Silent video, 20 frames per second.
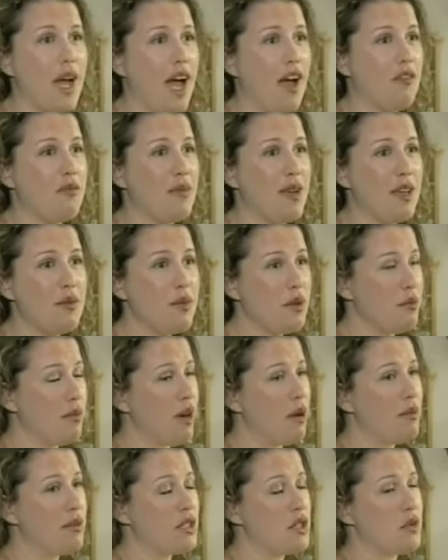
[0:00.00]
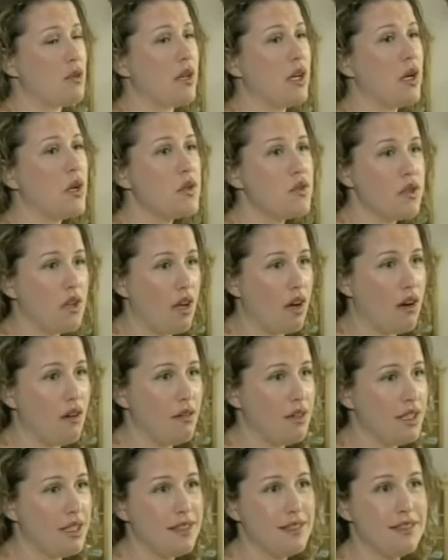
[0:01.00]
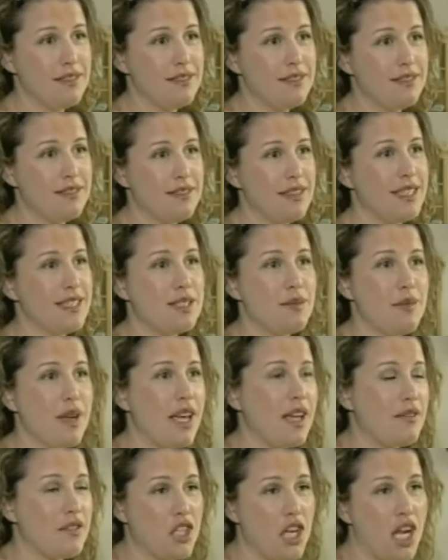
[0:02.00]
have may have been published three years ago. Things may have